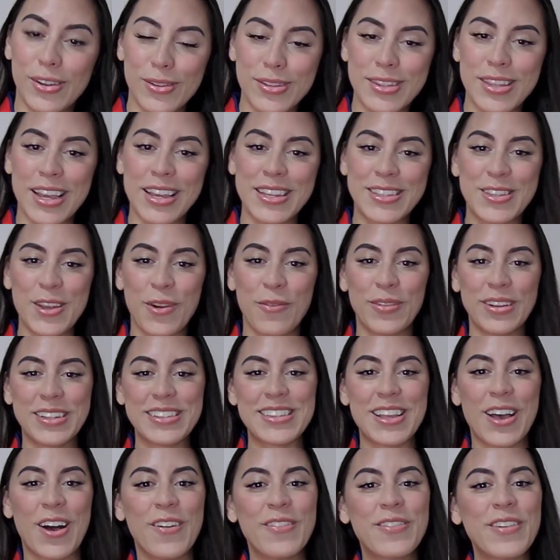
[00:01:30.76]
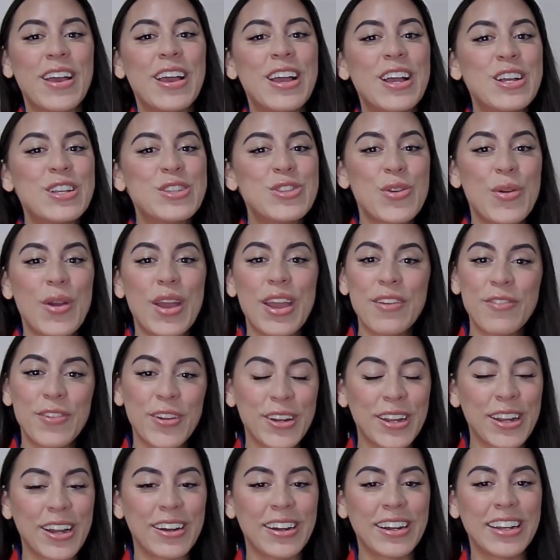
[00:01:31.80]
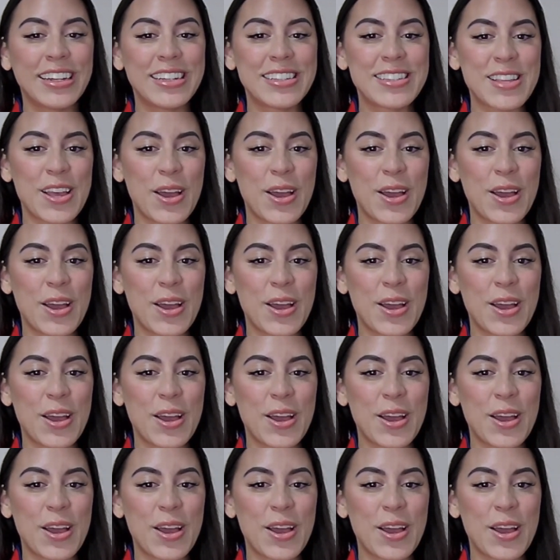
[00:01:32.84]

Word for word: say so myself. So if you're curious